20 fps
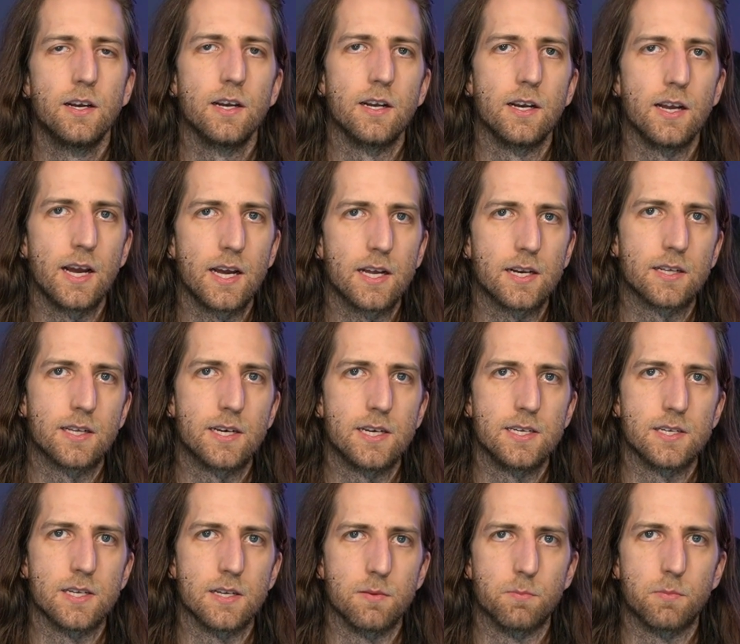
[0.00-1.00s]
and
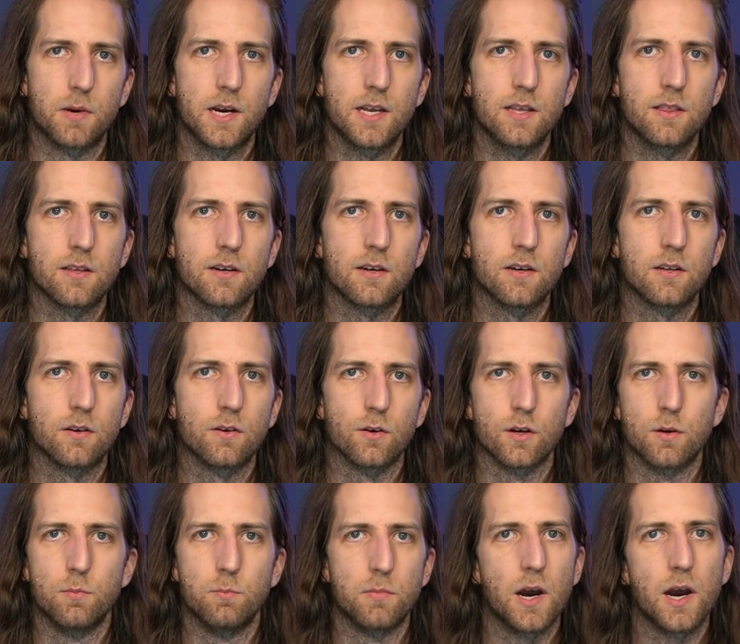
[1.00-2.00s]
analyze it in Python or
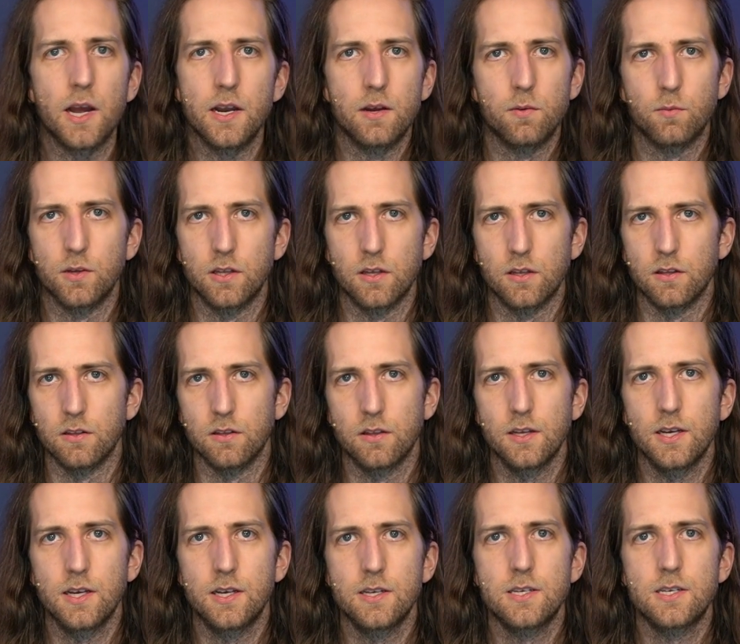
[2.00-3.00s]
combine it with other
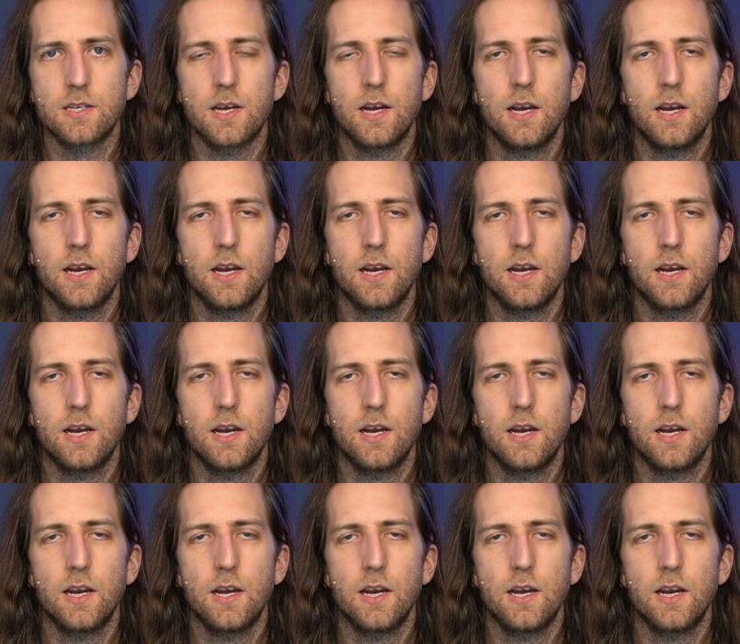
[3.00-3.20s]
things,